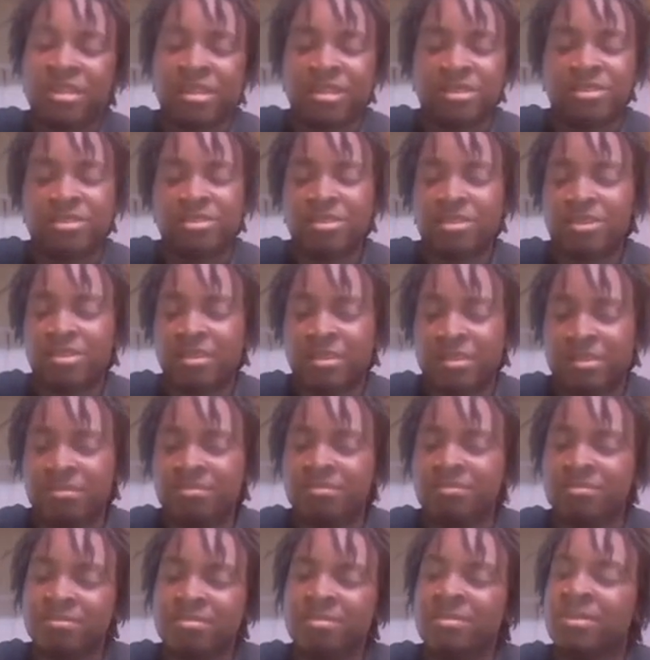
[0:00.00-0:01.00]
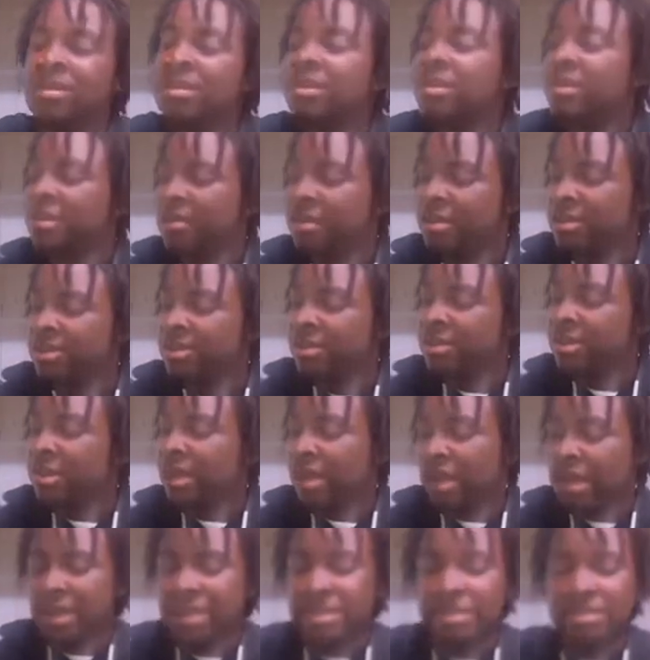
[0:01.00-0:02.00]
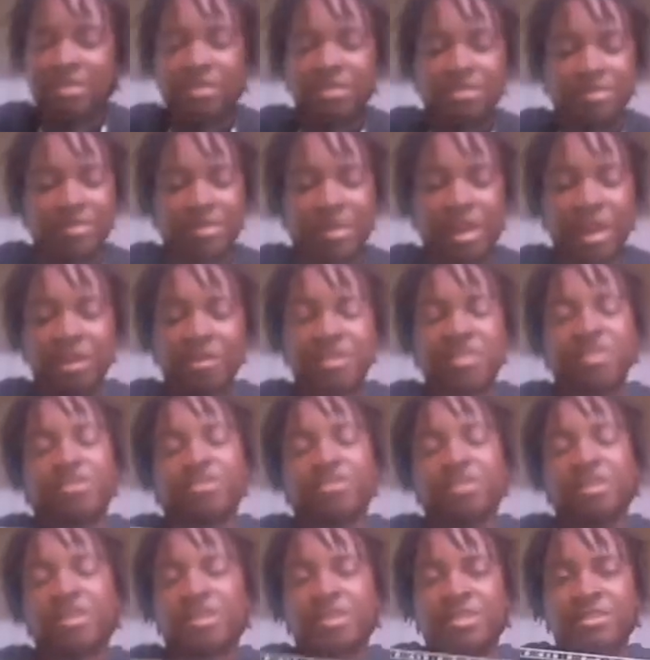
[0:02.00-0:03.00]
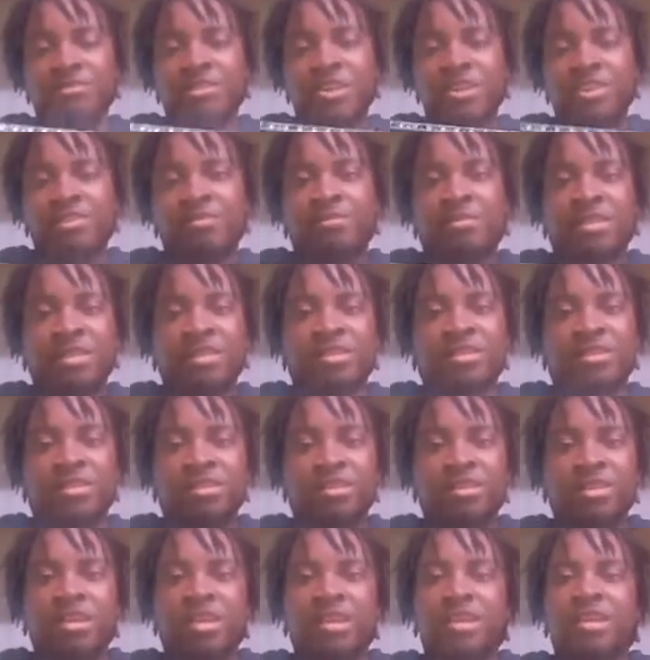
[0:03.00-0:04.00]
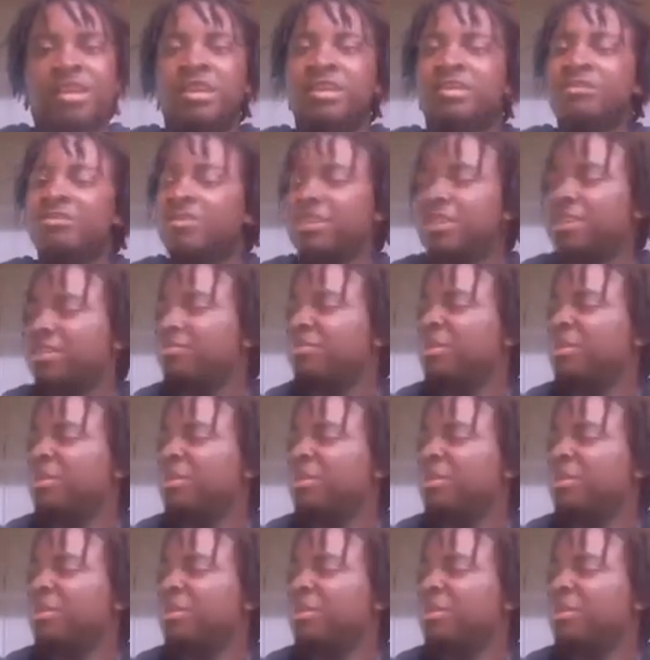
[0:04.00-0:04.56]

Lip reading: So I would strongly recommend this kit. I know a lot of